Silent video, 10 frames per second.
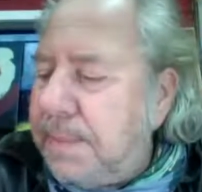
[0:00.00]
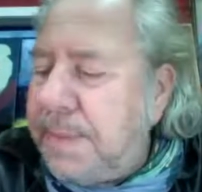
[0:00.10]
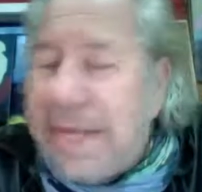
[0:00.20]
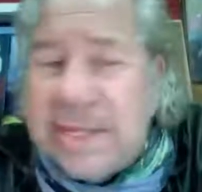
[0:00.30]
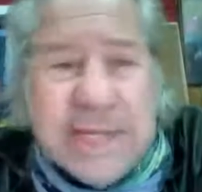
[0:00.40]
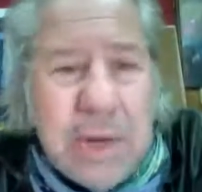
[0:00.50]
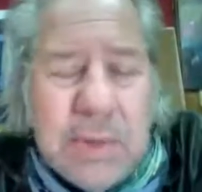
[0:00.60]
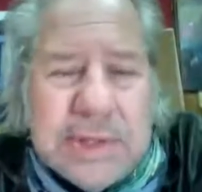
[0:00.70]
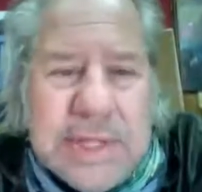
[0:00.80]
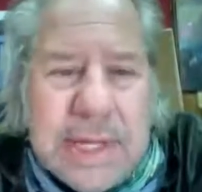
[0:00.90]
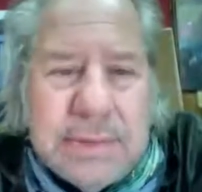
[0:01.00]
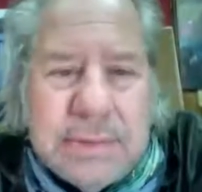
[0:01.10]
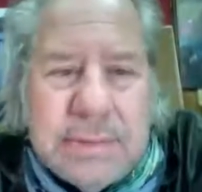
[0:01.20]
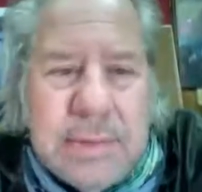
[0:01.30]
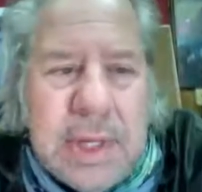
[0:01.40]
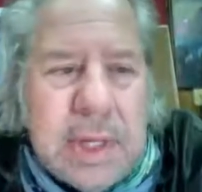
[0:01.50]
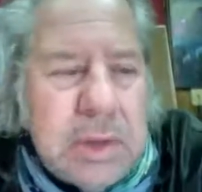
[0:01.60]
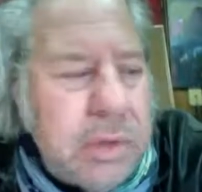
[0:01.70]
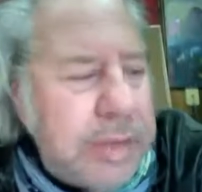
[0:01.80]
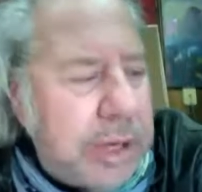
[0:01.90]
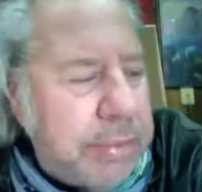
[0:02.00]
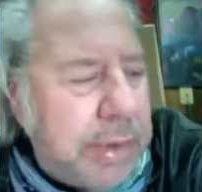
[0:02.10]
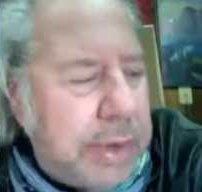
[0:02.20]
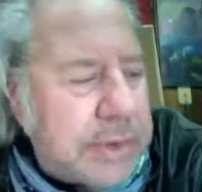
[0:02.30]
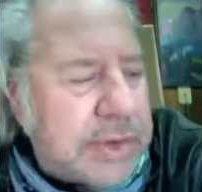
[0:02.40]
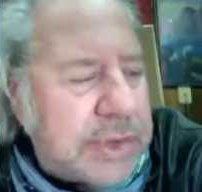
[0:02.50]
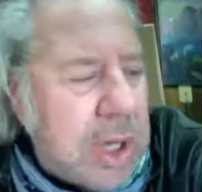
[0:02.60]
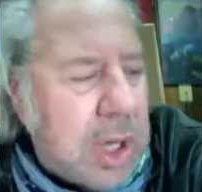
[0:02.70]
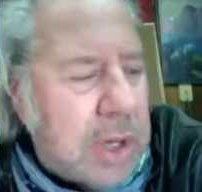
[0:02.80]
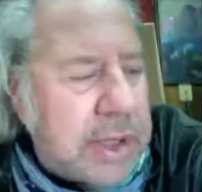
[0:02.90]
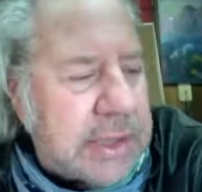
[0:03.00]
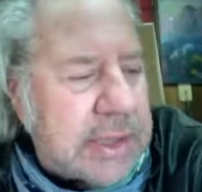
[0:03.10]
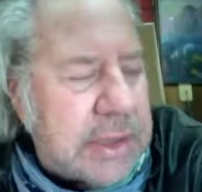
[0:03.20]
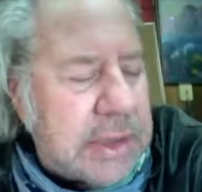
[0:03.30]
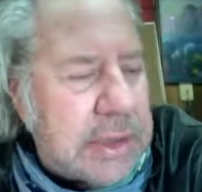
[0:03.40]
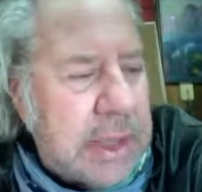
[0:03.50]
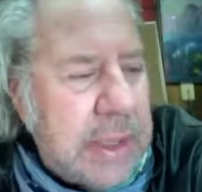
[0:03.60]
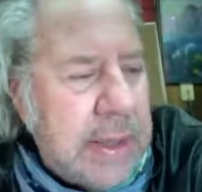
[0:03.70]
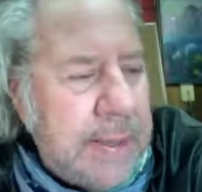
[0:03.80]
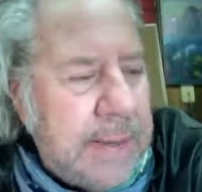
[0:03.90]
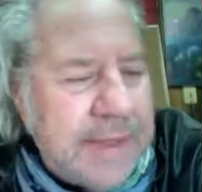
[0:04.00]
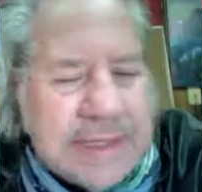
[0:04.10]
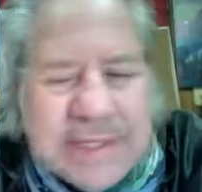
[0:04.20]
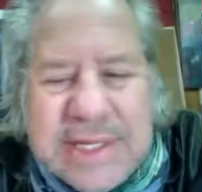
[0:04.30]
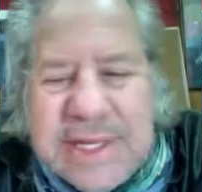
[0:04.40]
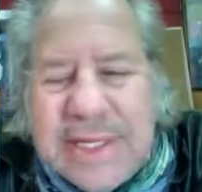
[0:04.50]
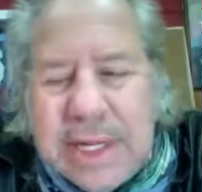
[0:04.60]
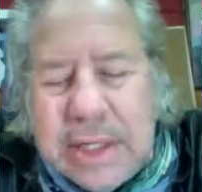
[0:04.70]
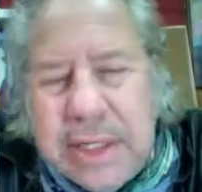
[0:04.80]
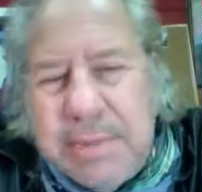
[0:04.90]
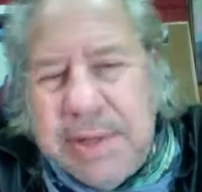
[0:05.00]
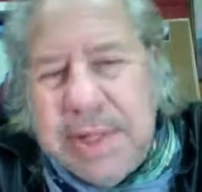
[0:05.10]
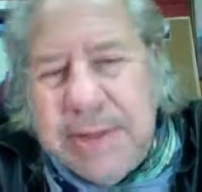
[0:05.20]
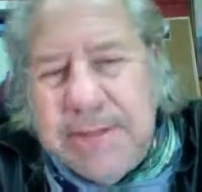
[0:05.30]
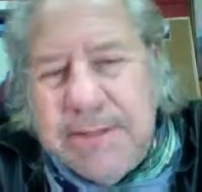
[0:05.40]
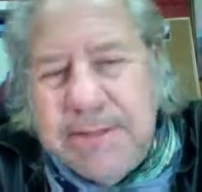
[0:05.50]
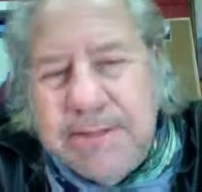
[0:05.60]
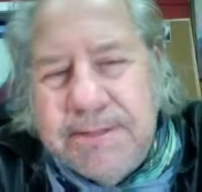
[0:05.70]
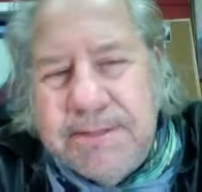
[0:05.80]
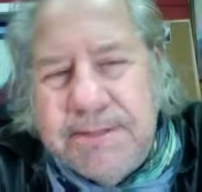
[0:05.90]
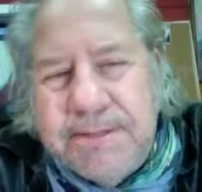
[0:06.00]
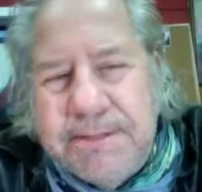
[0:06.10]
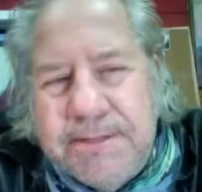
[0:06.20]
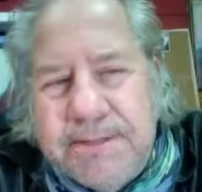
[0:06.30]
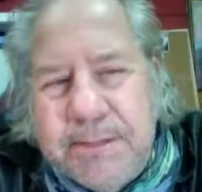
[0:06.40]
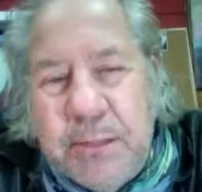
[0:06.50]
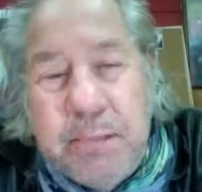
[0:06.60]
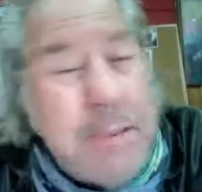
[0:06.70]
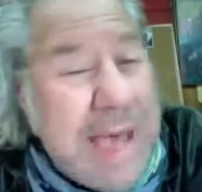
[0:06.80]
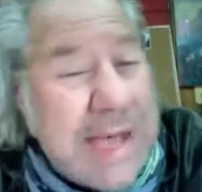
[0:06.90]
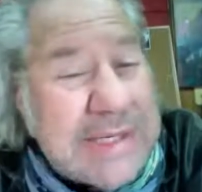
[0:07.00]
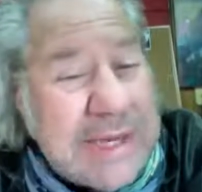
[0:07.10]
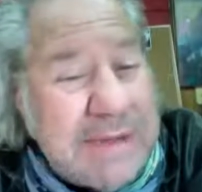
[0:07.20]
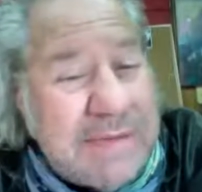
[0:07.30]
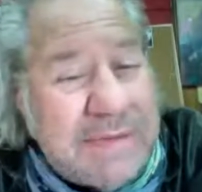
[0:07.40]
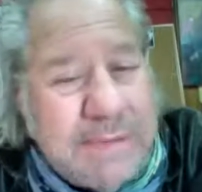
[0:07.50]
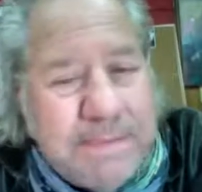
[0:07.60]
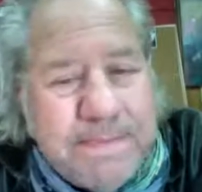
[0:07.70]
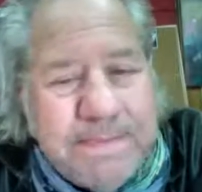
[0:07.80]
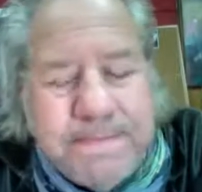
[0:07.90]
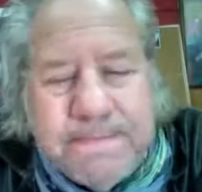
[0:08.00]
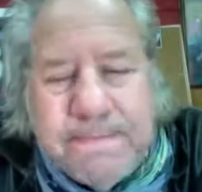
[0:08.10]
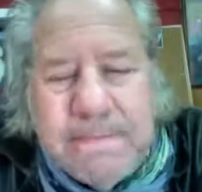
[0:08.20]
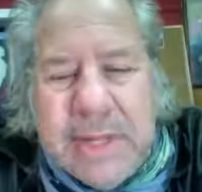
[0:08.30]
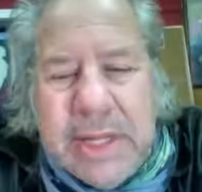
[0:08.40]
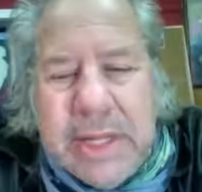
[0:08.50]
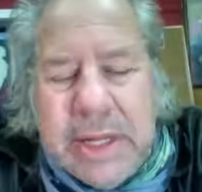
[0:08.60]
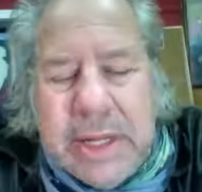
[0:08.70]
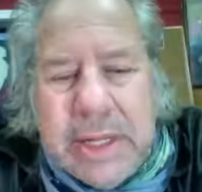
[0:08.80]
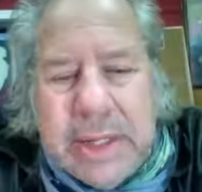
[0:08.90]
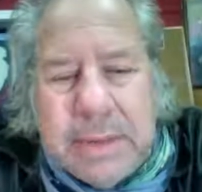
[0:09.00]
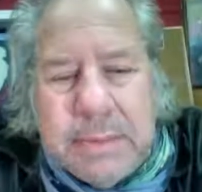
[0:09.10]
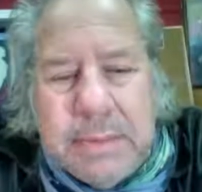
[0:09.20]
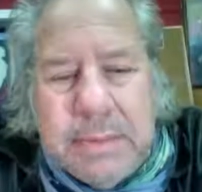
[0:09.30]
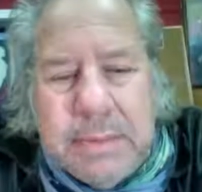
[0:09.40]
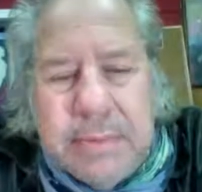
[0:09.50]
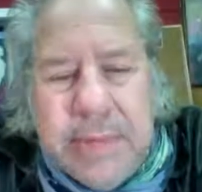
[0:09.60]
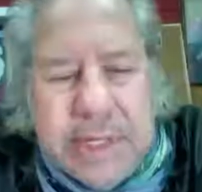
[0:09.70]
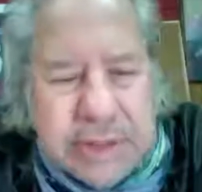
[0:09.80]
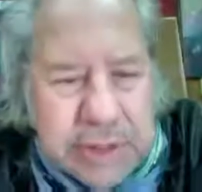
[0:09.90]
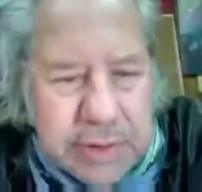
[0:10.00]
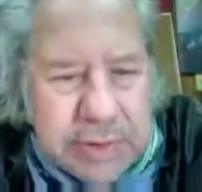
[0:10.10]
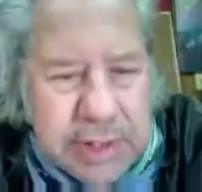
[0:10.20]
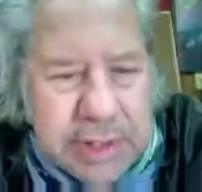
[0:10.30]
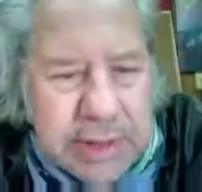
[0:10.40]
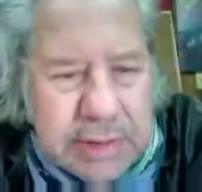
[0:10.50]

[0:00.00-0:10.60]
that's how it was then. Lumiere brothers saw this thing that could be massive, and so they